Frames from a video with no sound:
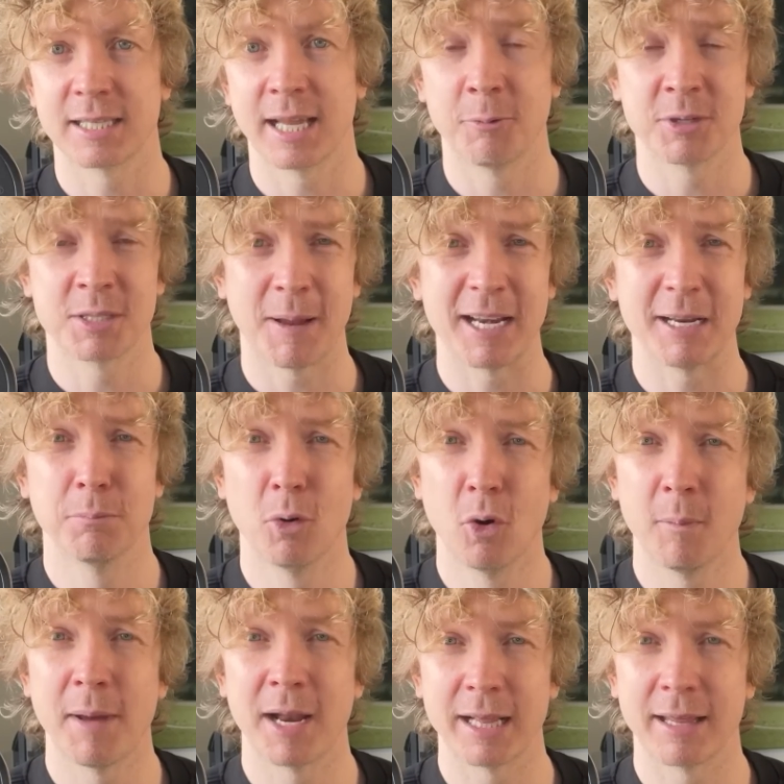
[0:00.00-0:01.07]
They were spending
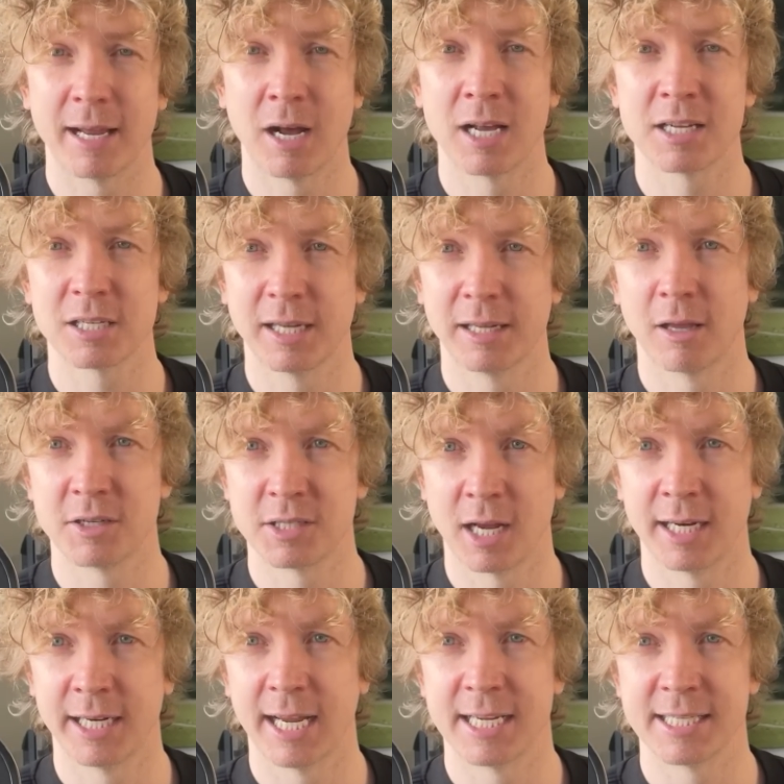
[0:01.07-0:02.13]
more money than Arsenal in those
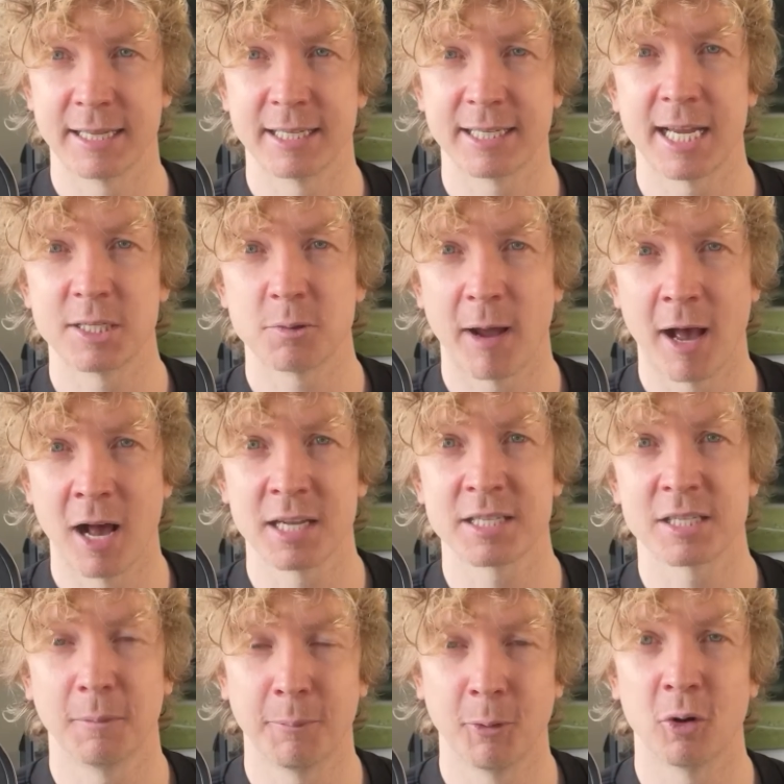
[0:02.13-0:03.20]
early days. In the days where
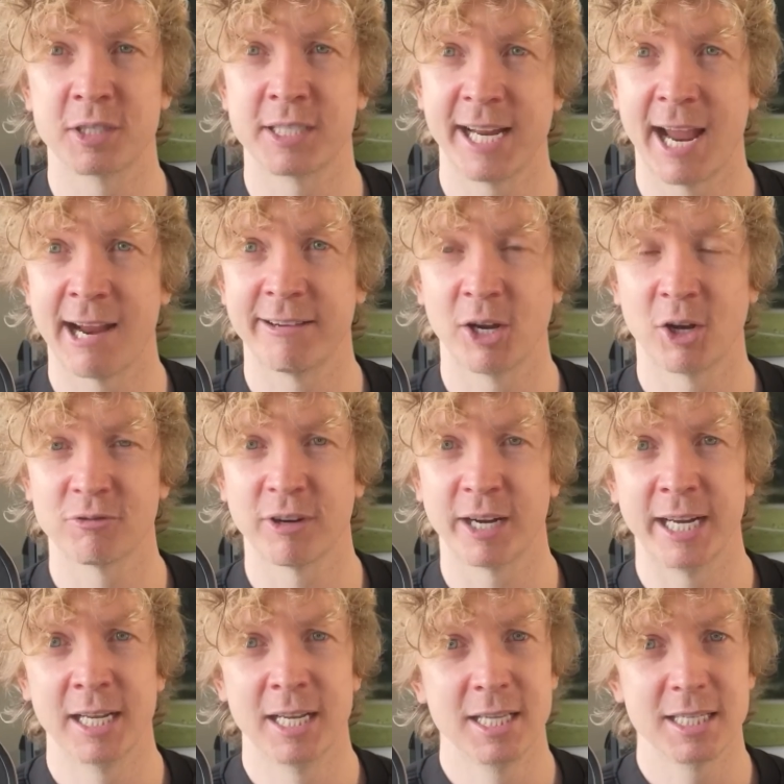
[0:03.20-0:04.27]
Arsenal bought Thierry
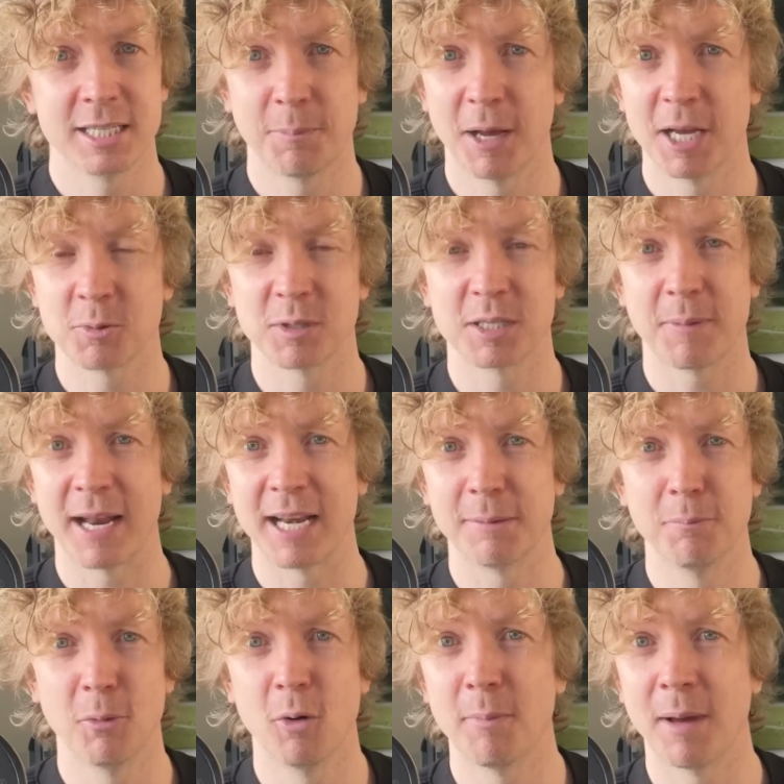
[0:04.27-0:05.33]
Henry, Spurs were spending
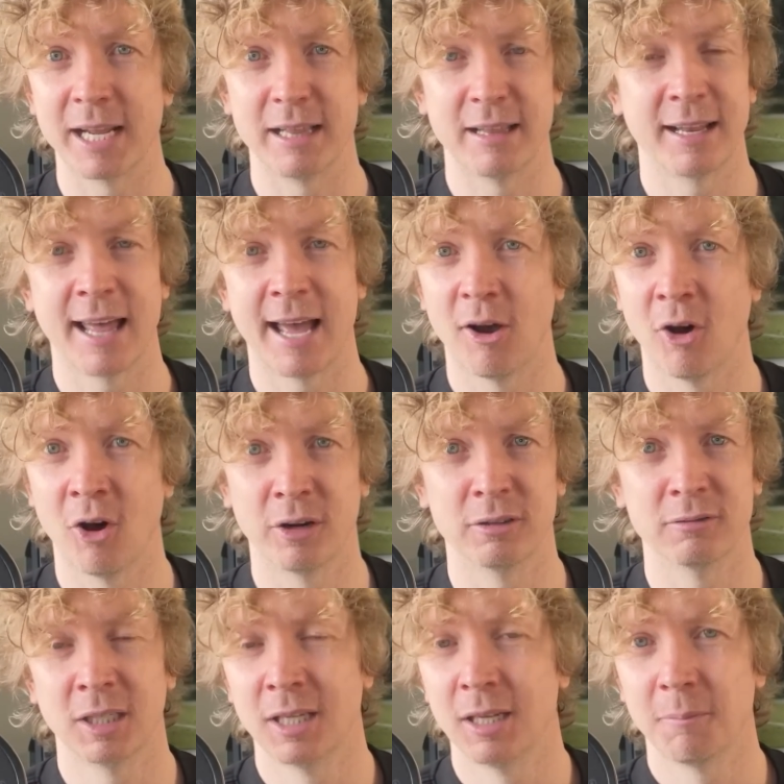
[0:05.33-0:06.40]
more money than that
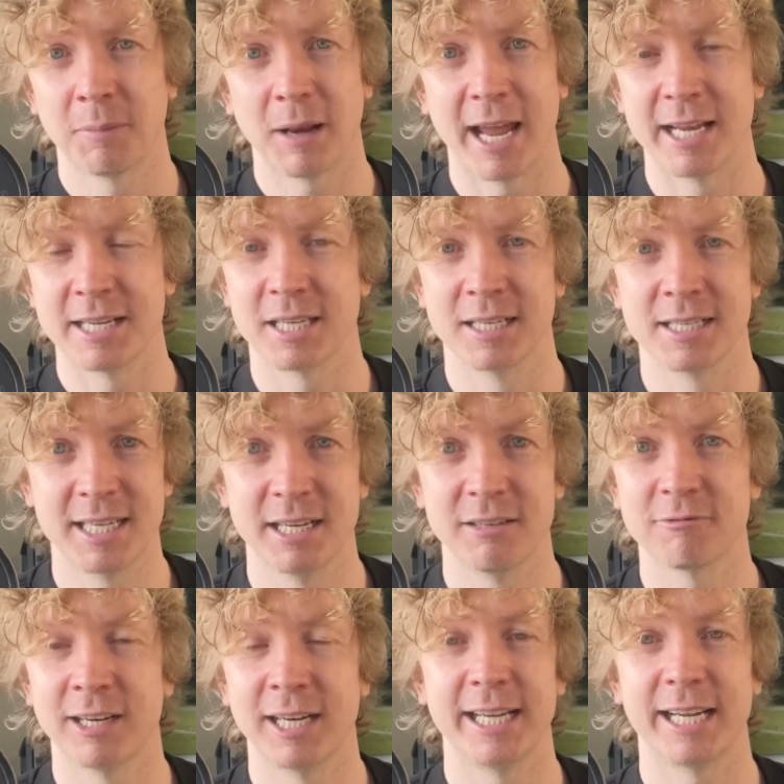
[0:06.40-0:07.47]
on players that
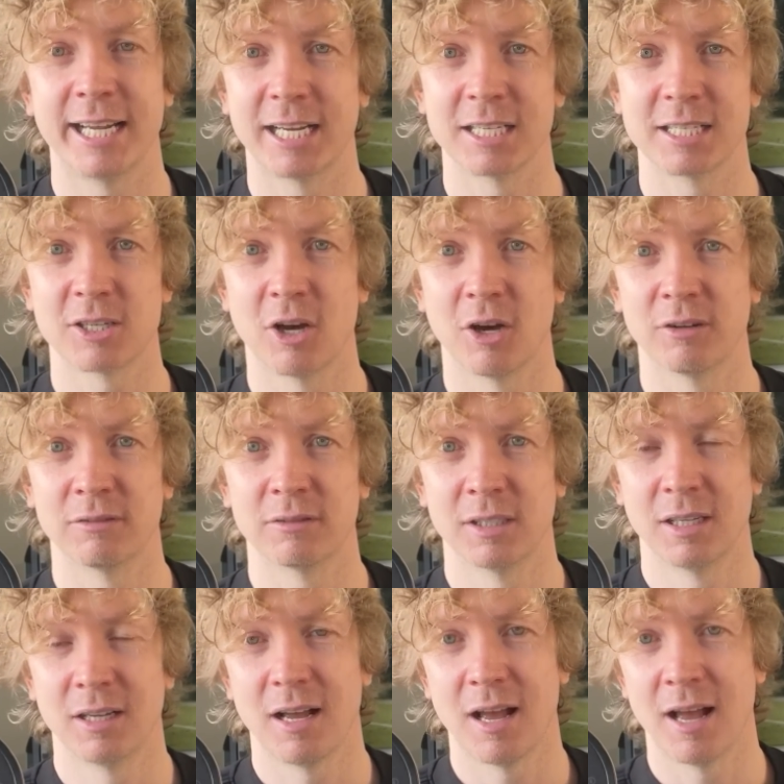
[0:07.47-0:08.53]
didn't really kick us on.
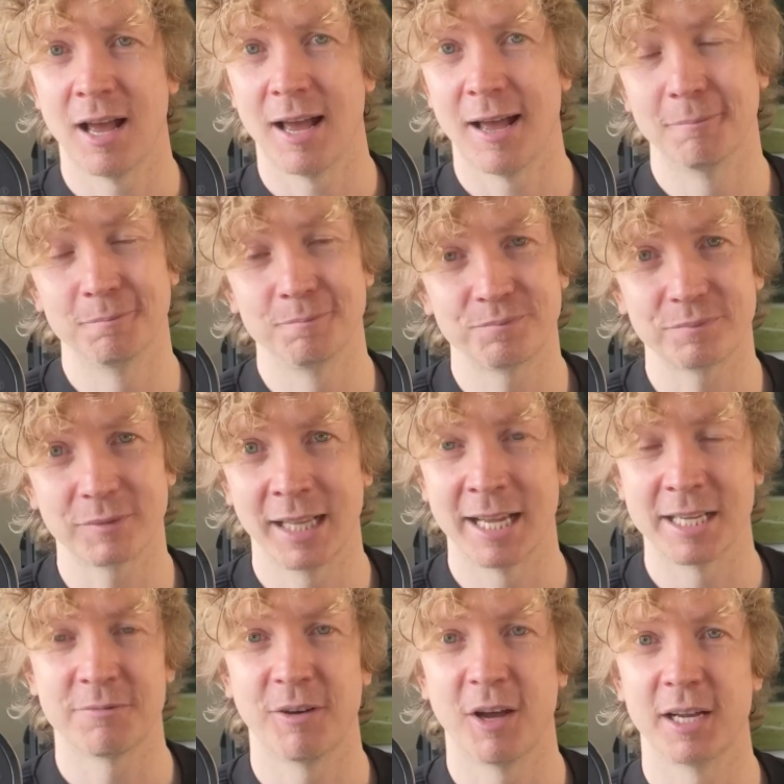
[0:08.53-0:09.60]

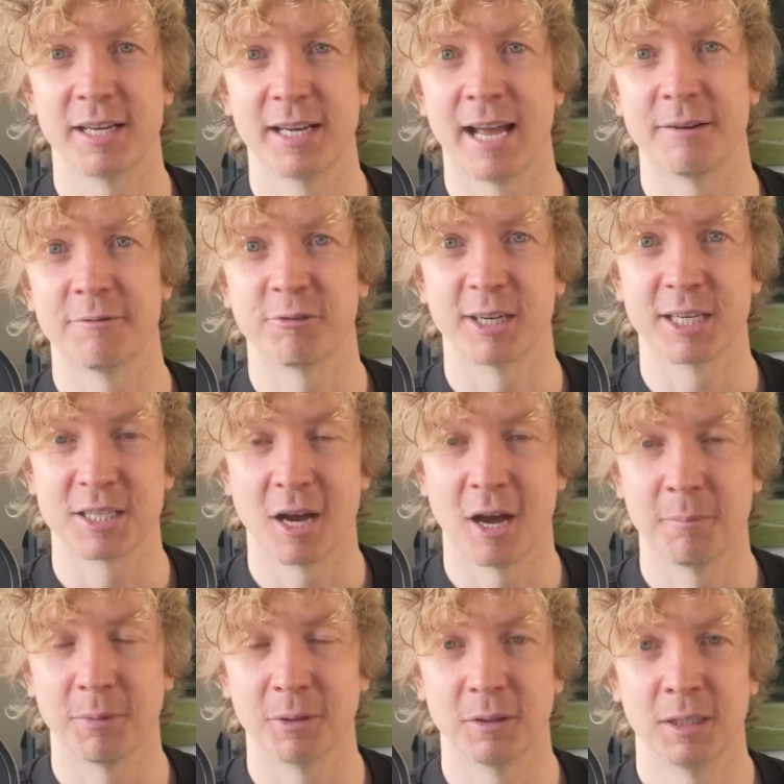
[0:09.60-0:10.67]
Les Ferdinand, for
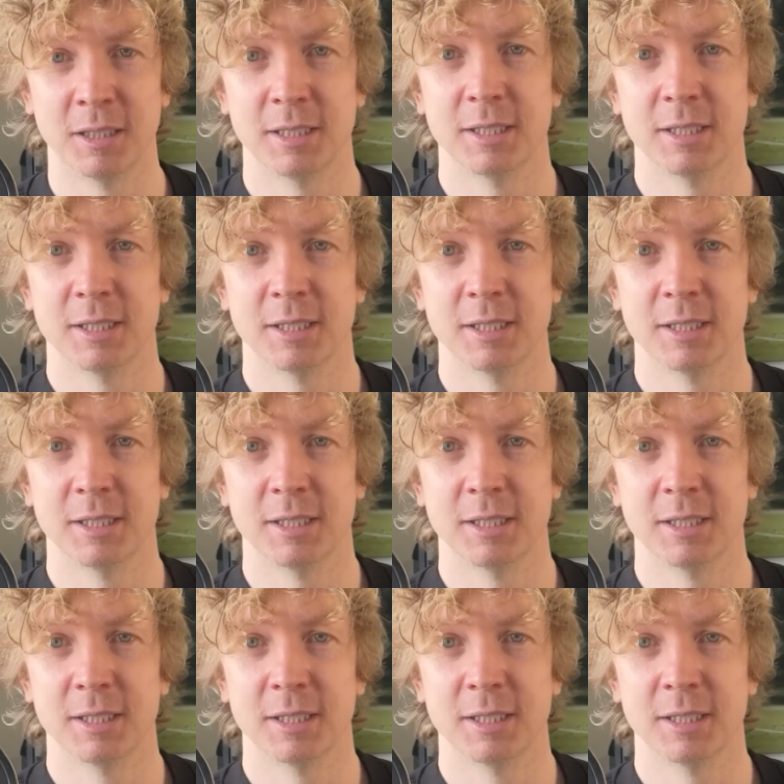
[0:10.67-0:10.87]
example.